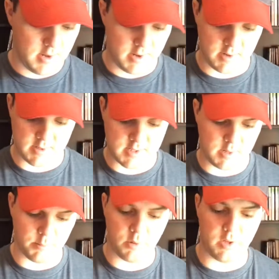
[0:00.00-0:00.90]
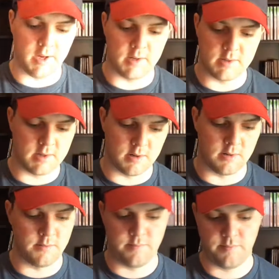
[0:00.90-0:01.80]
And it's complete, so
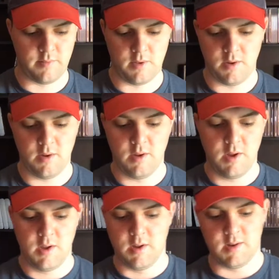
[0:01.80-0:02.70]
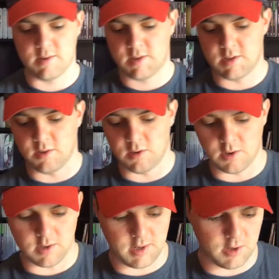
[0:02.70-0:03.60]
it's still a
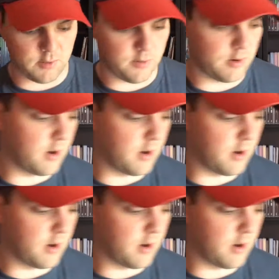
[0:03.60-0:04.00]
good deal for